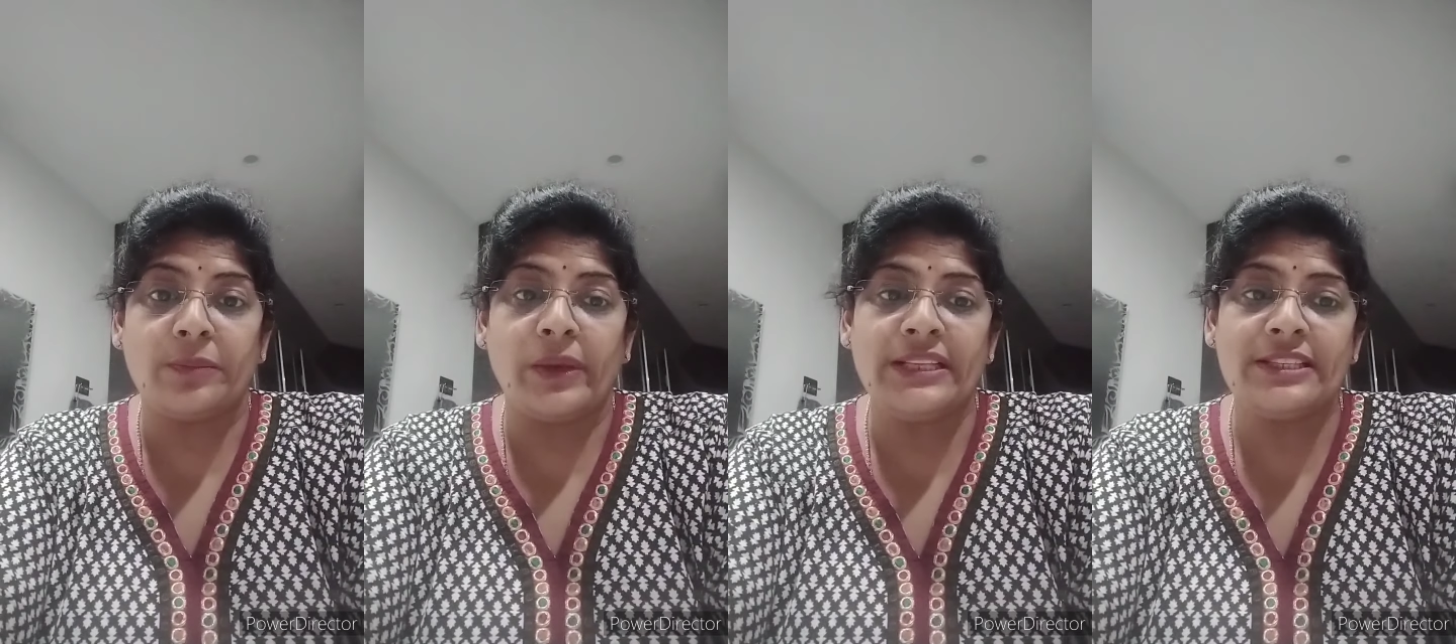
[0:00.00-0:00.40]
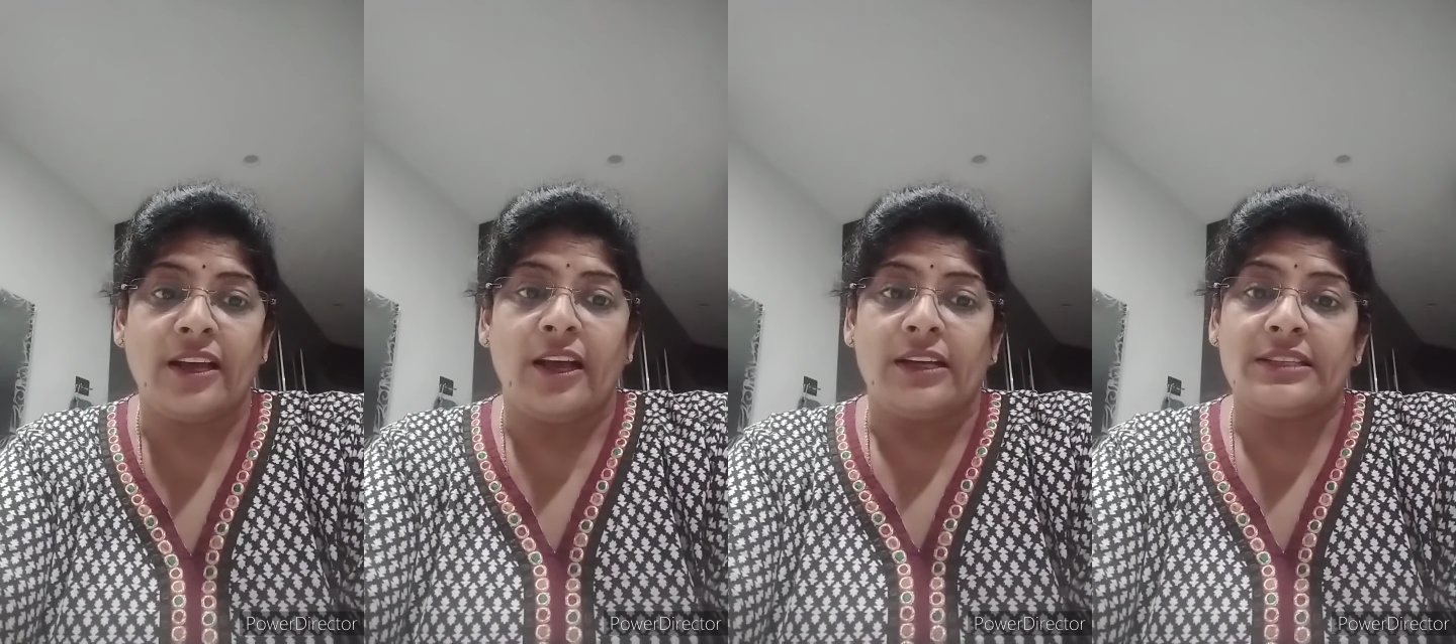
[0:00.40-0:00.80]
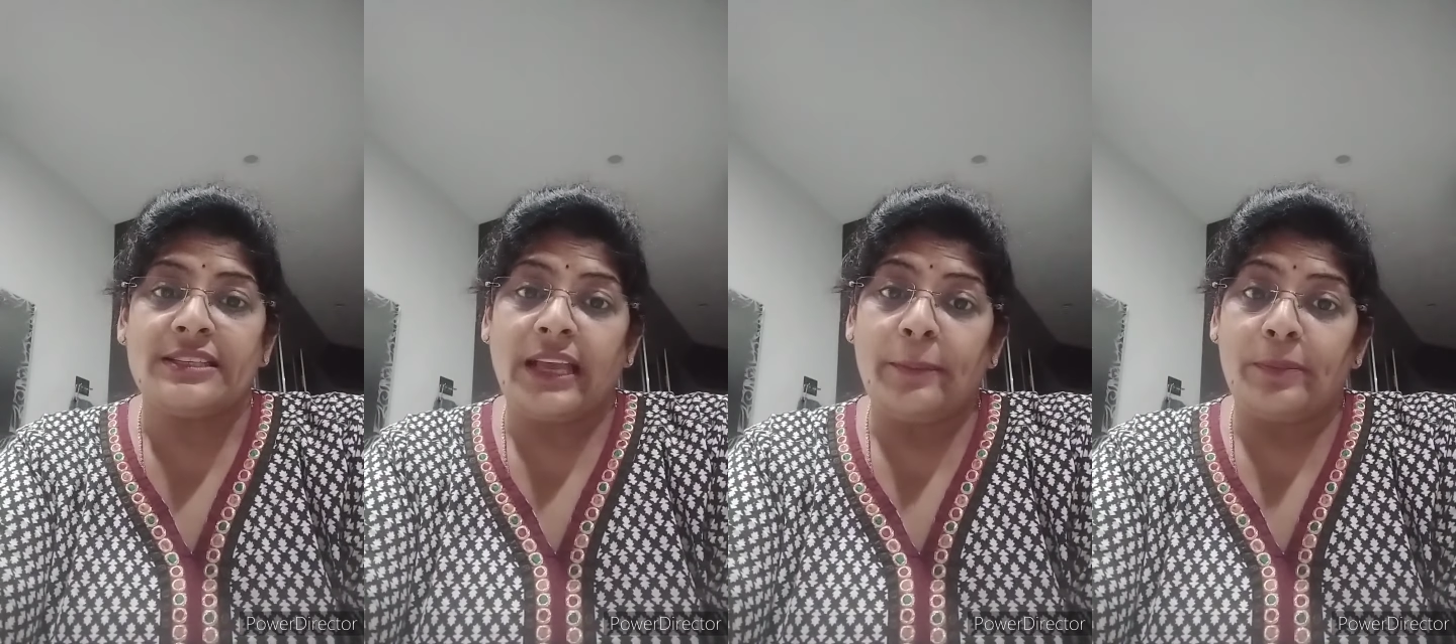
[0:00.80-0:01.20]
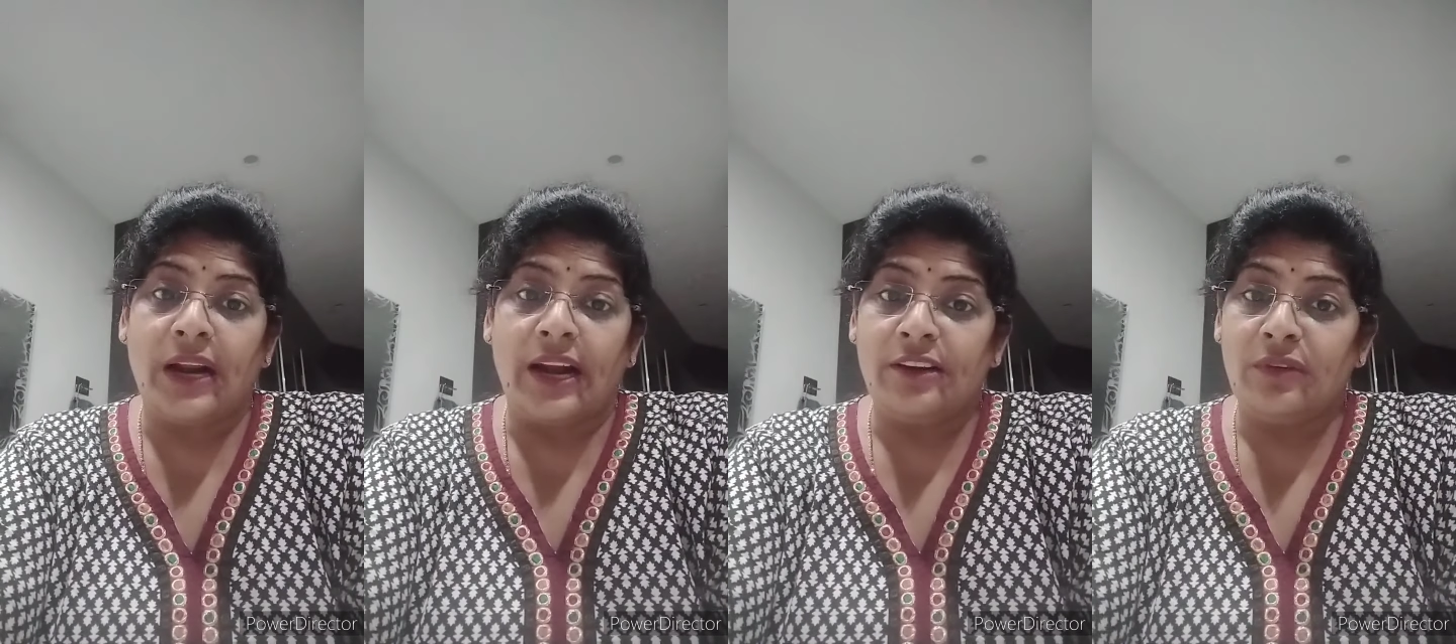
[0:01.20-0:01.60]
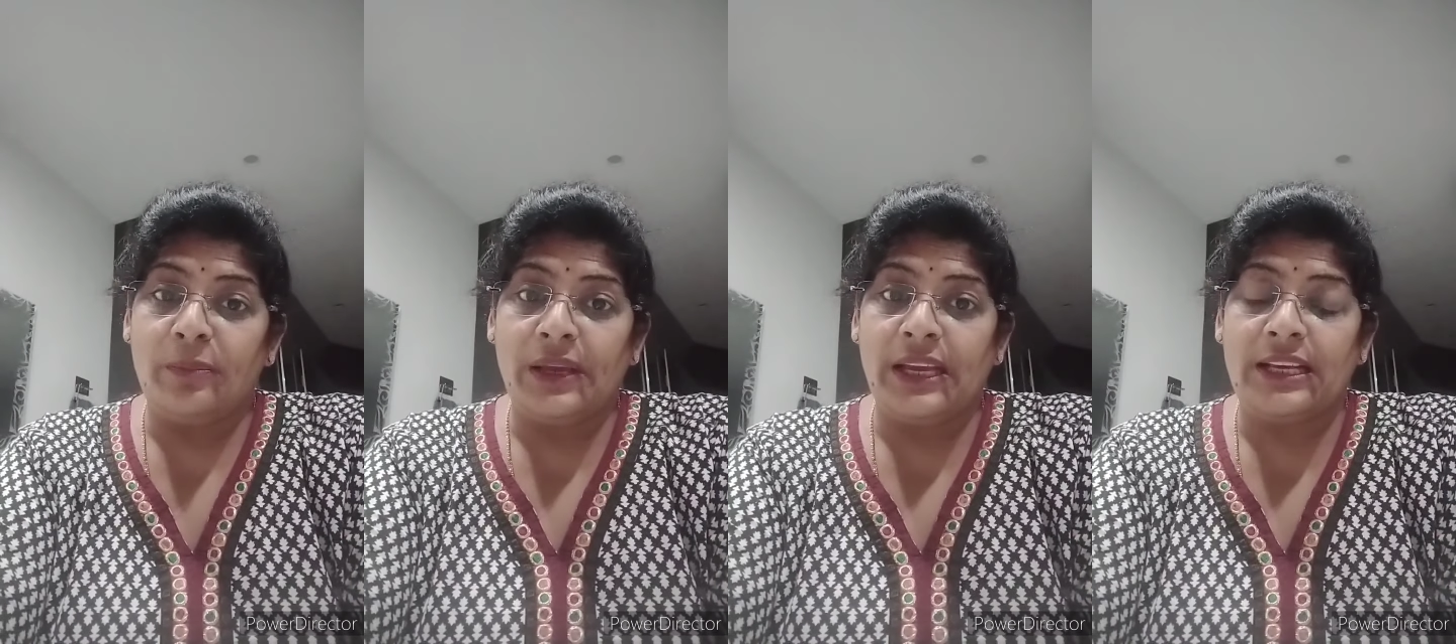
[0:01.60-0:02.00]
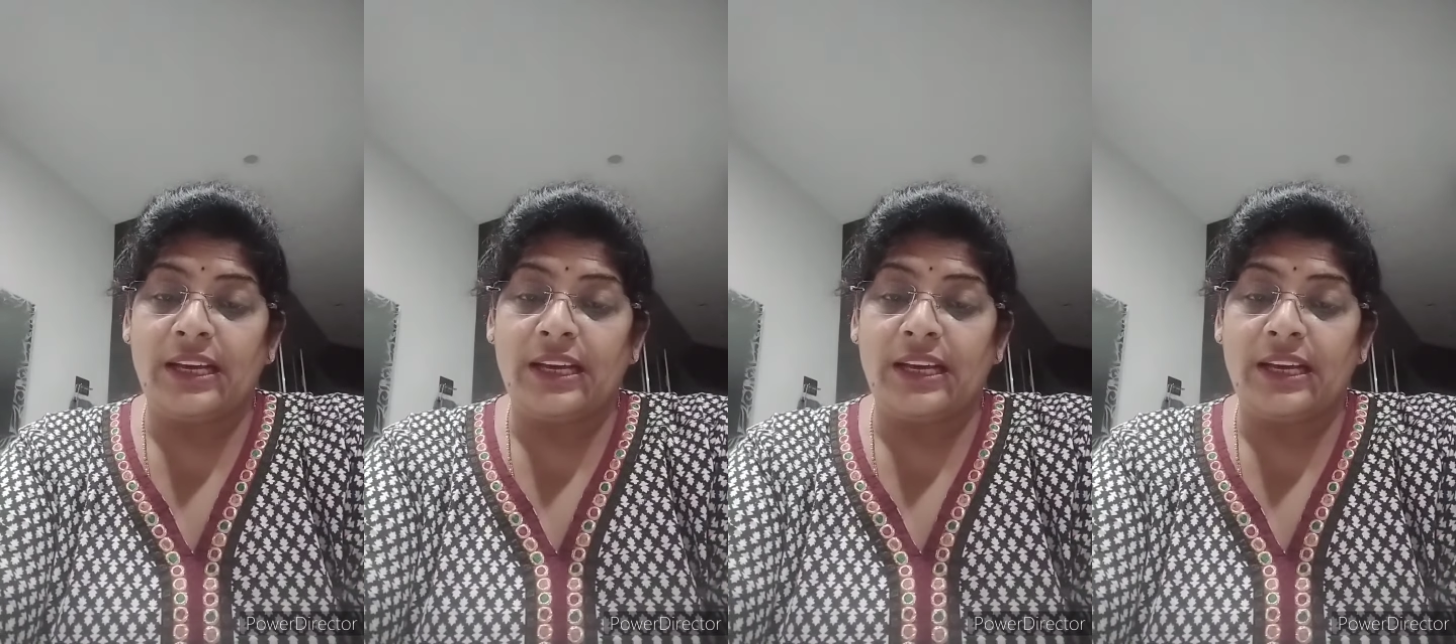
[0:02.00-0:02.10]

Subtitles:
means the same brand will be